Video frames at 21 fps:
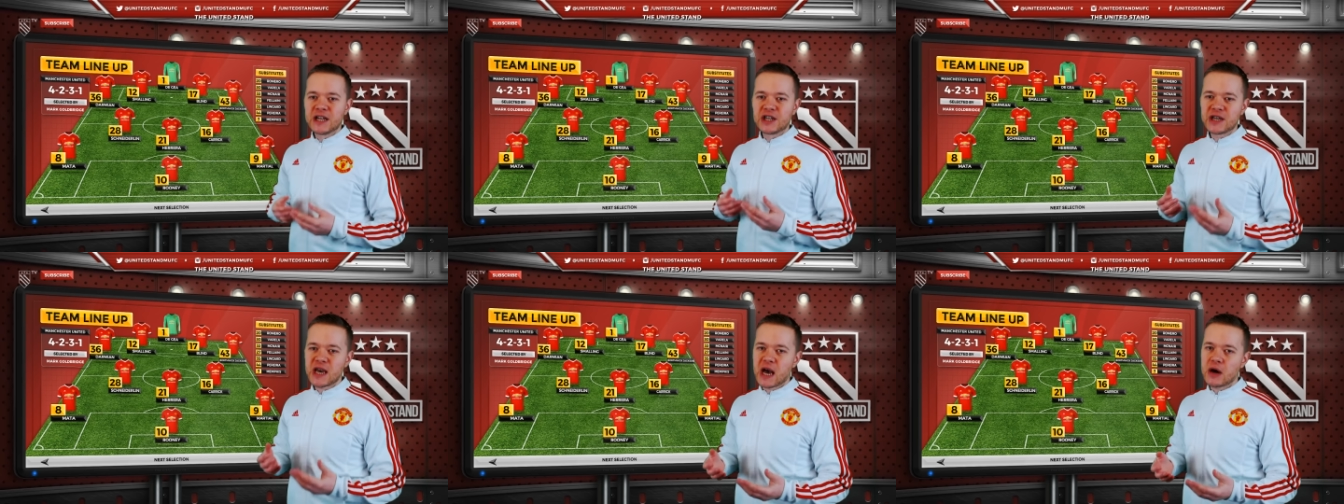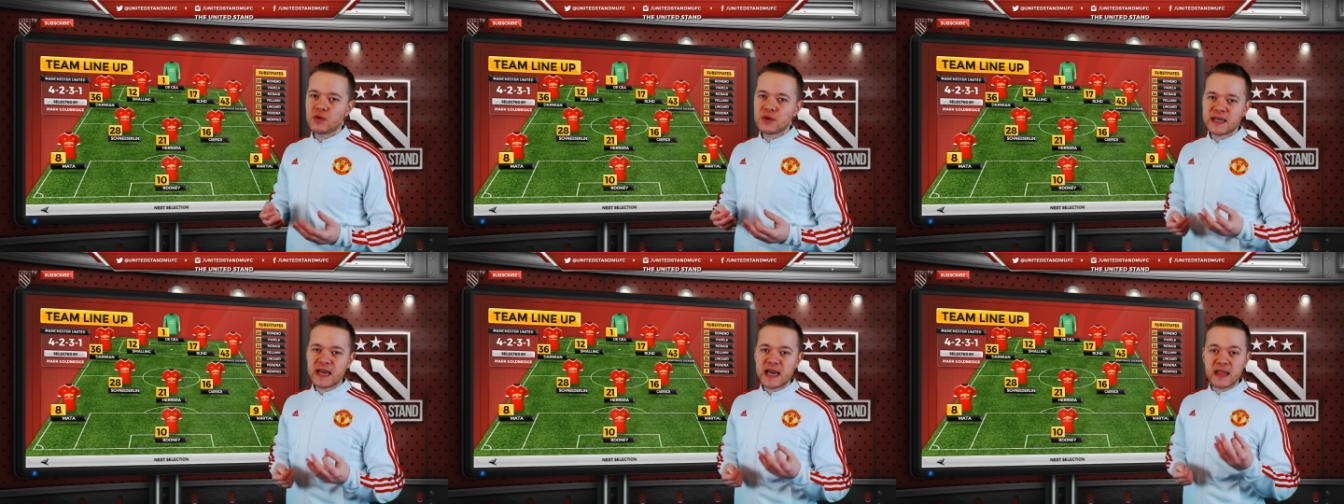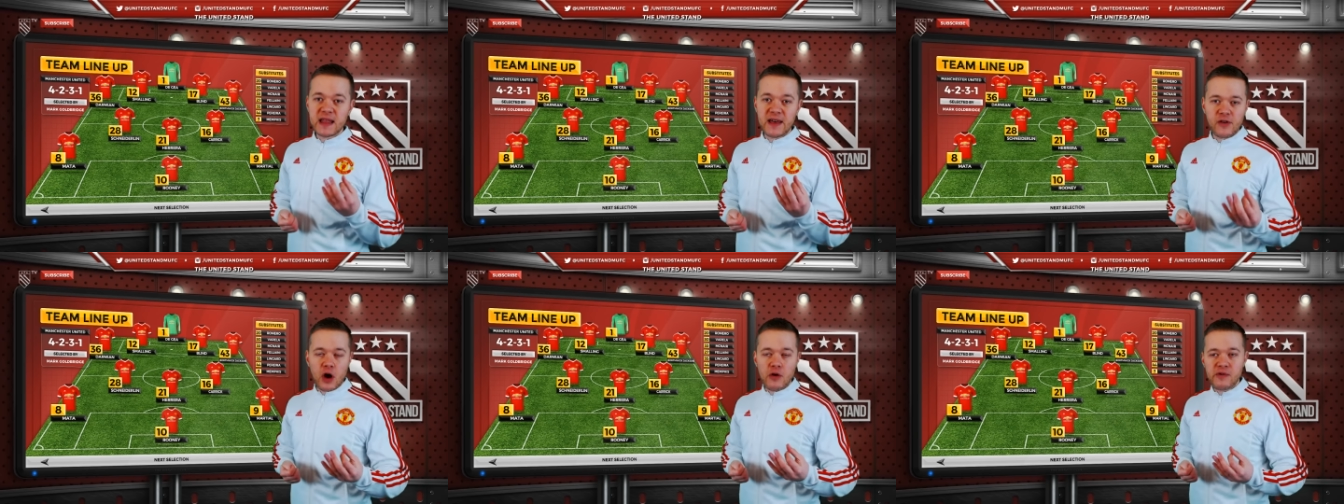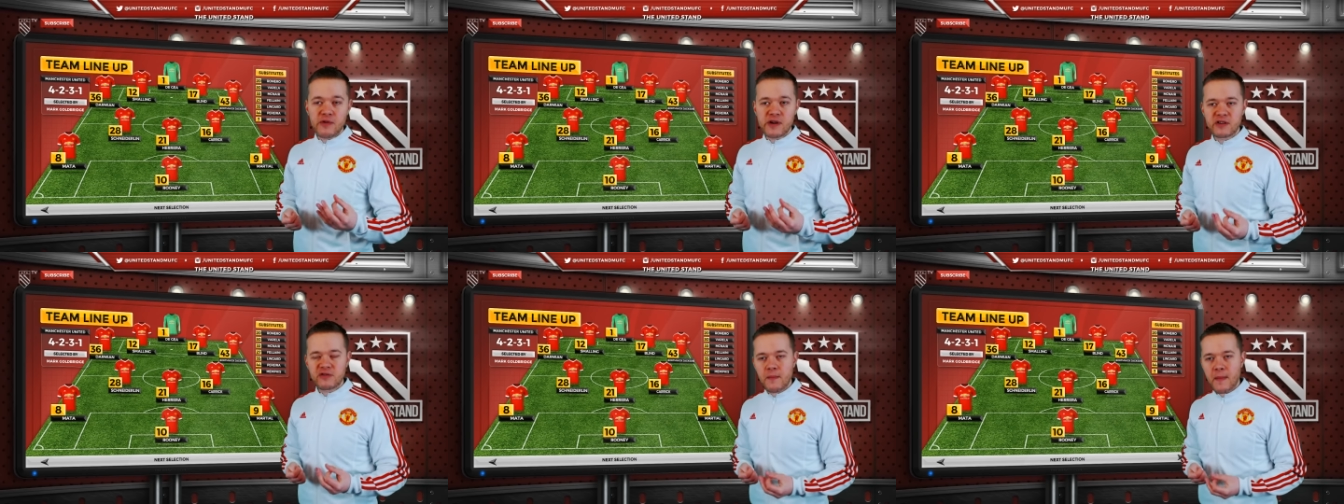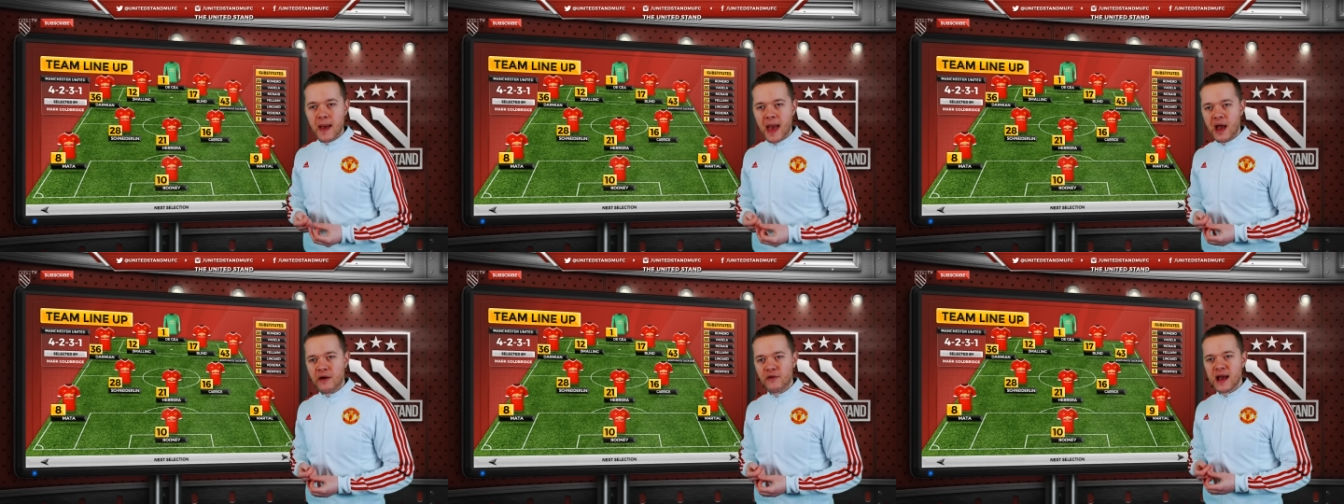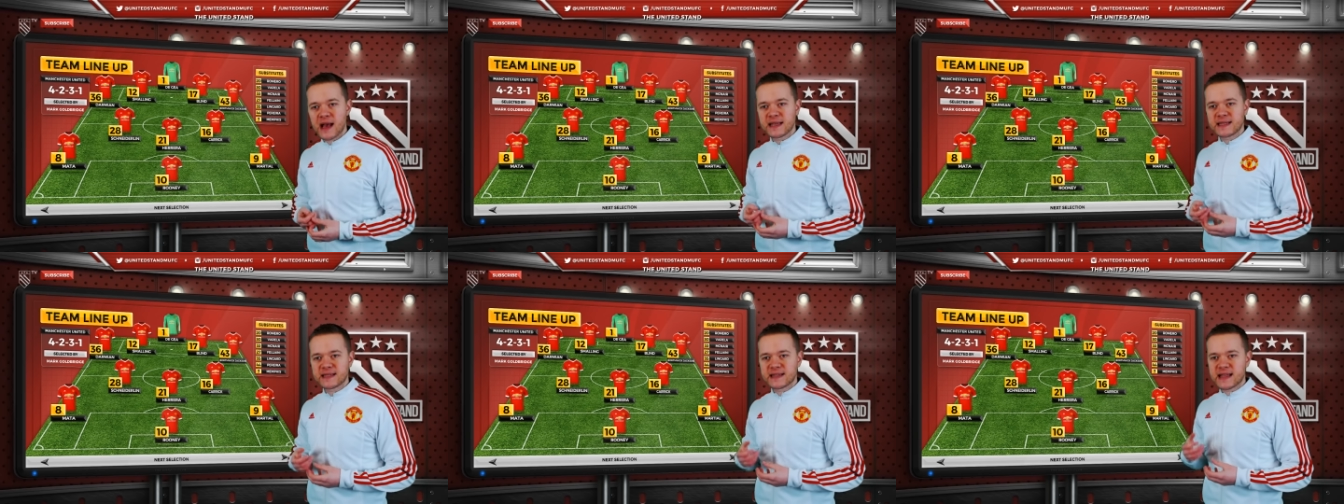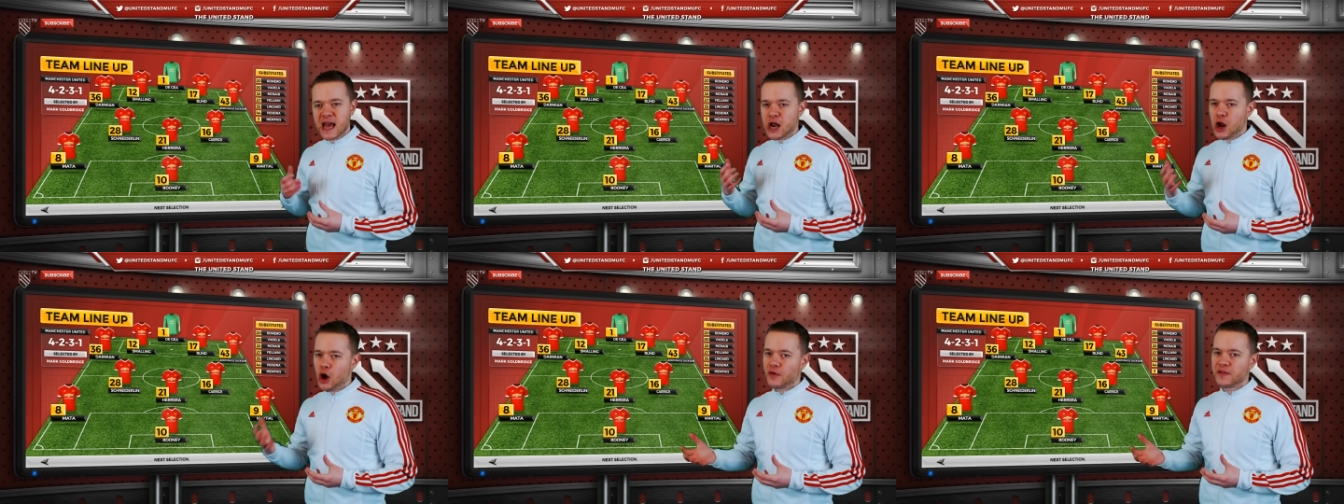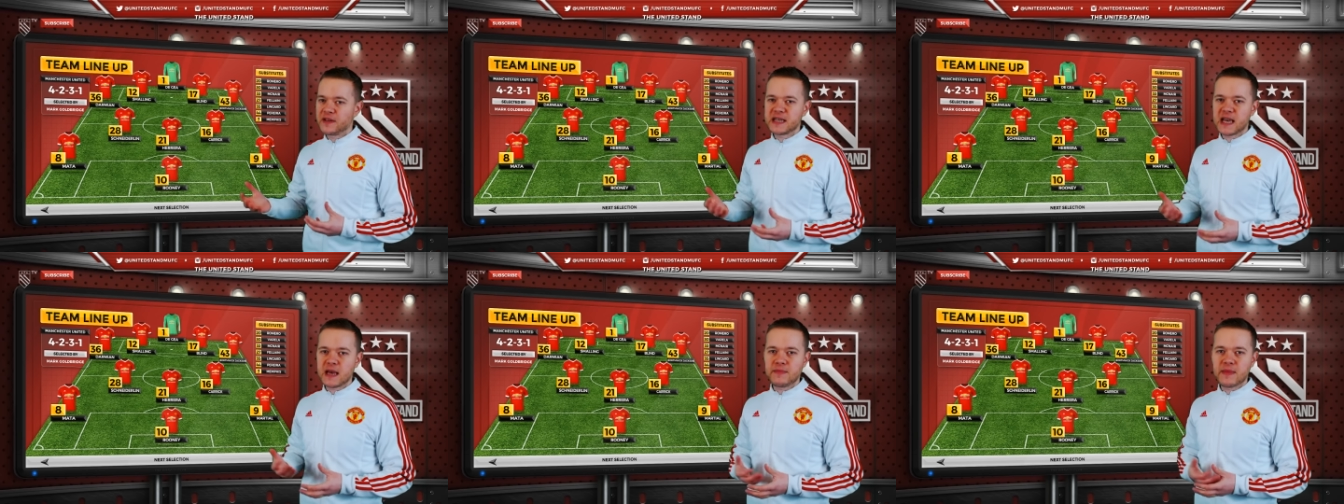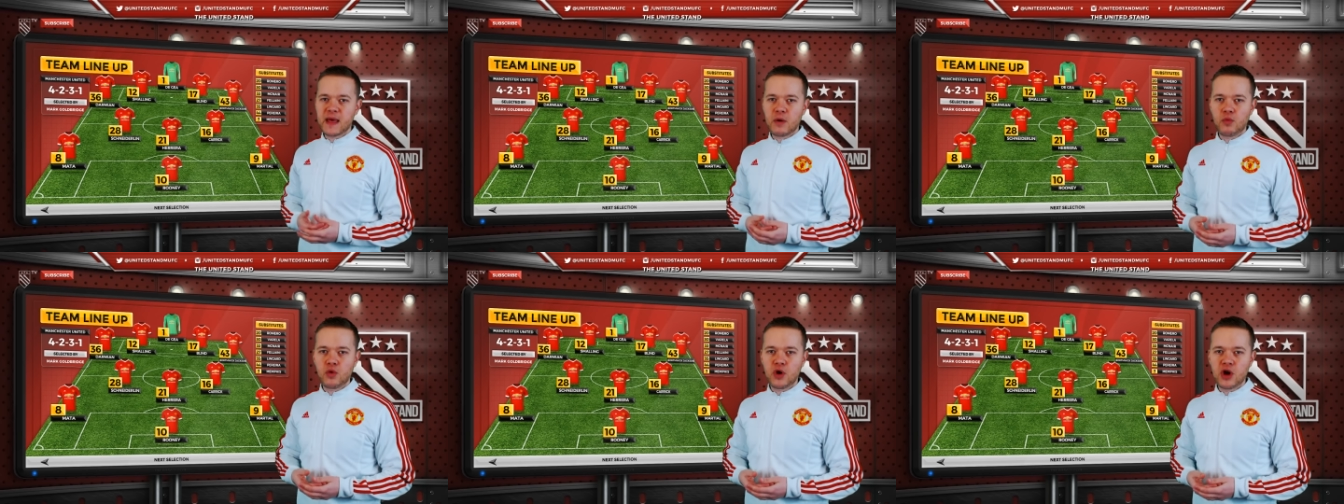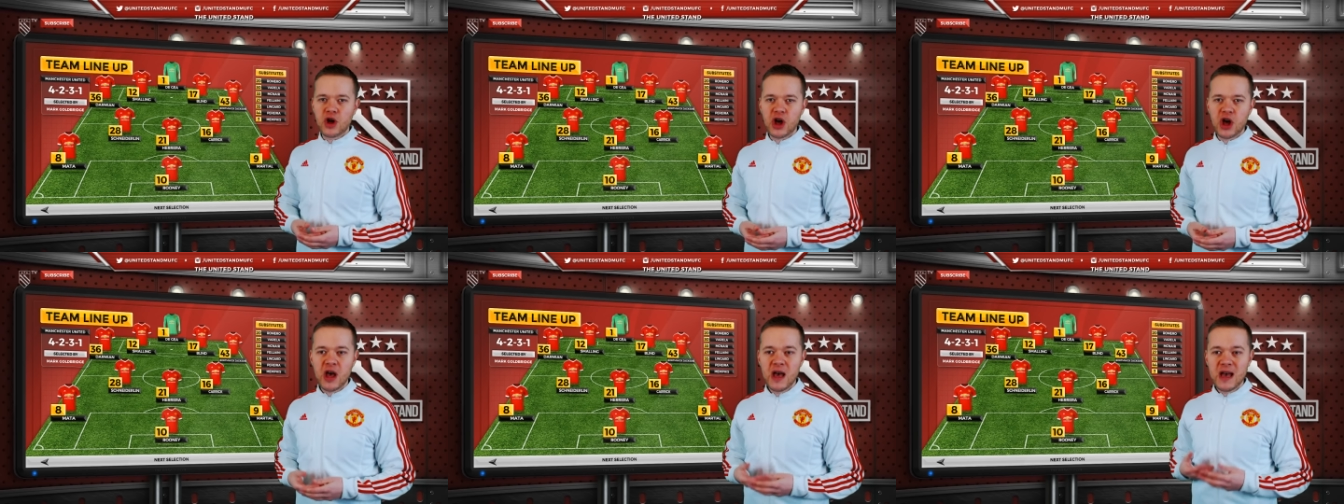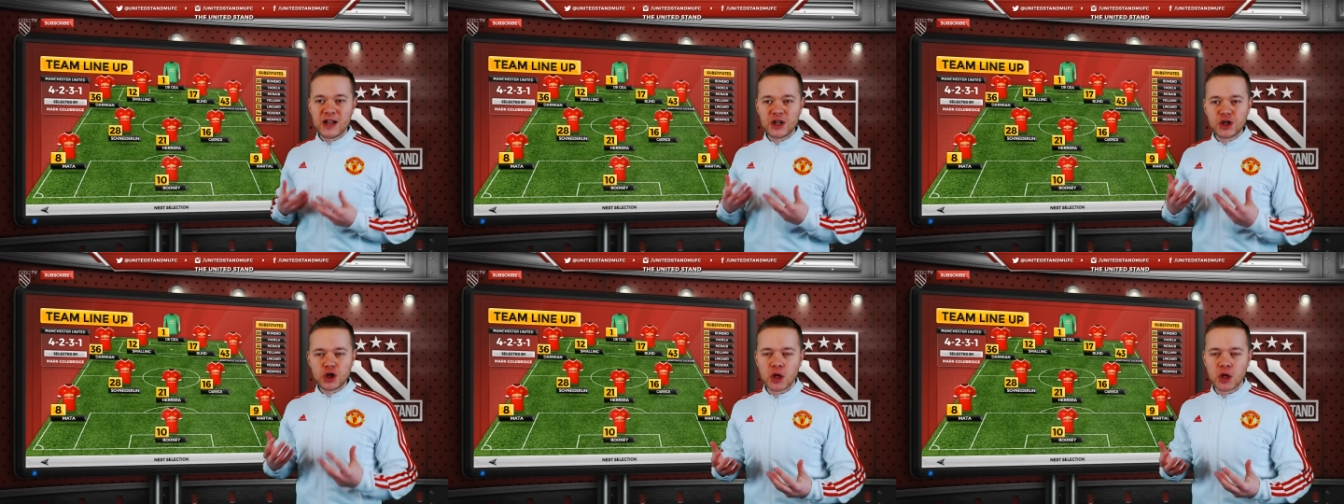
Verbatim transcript: Chelsea, they got rid of Ramires. They're not the team they were.